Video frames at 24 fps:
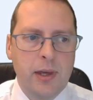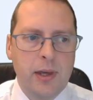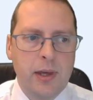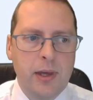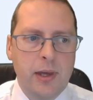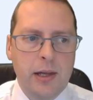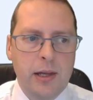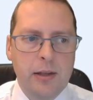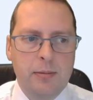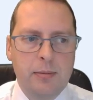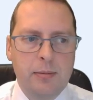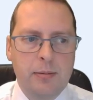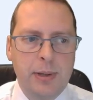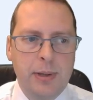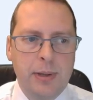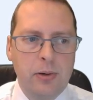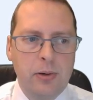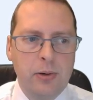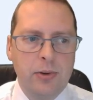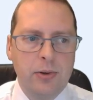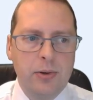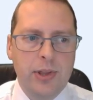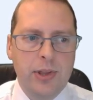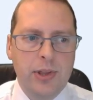is
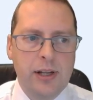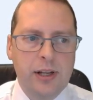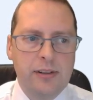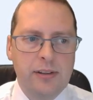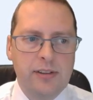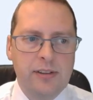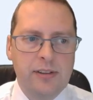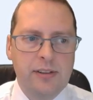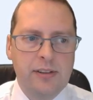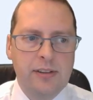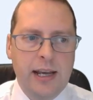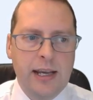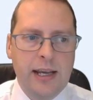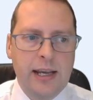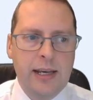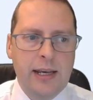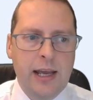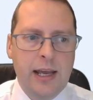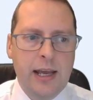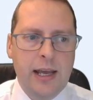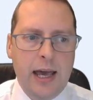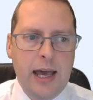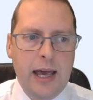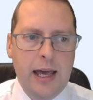build this
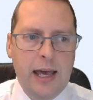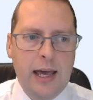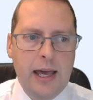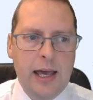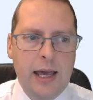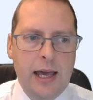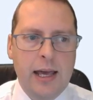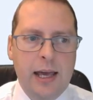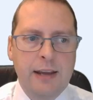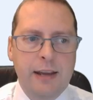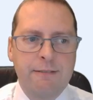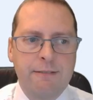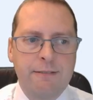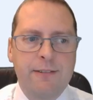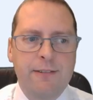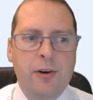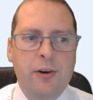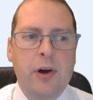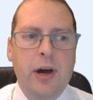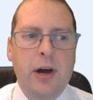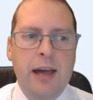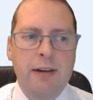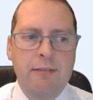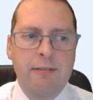in a
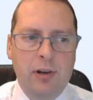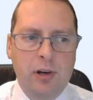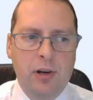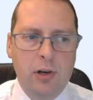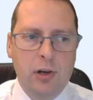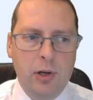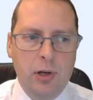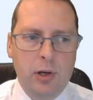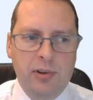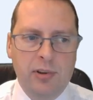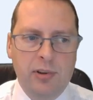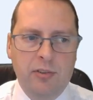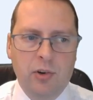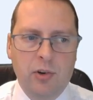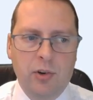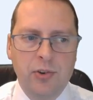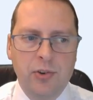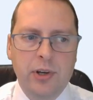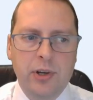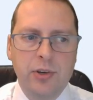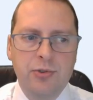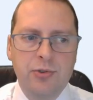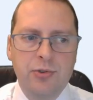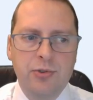forever loop. So I've gone
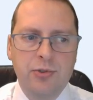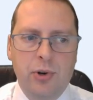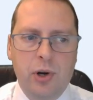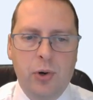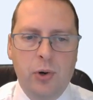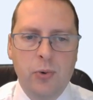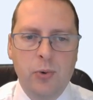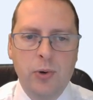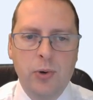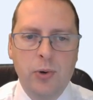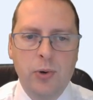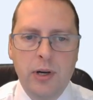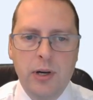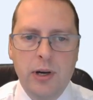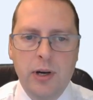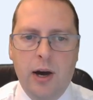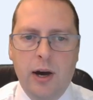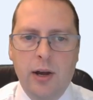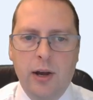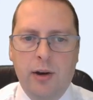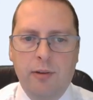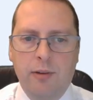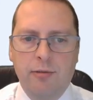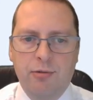to control
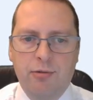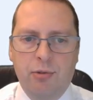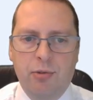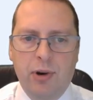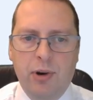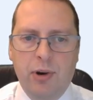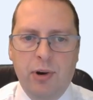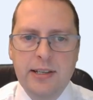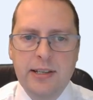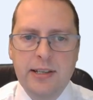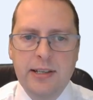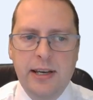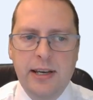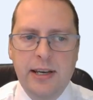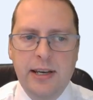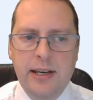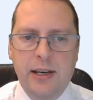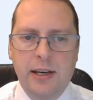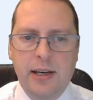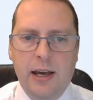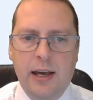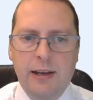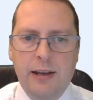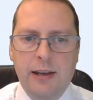and I've dragged in
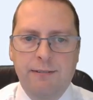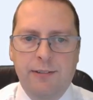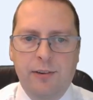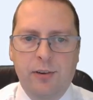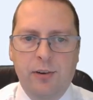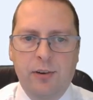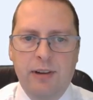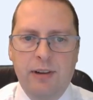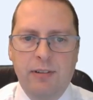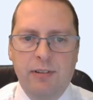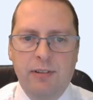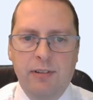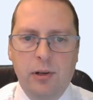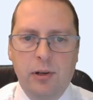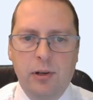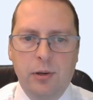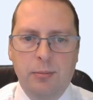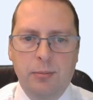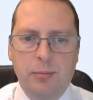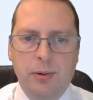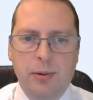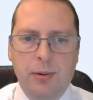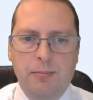a forever loop.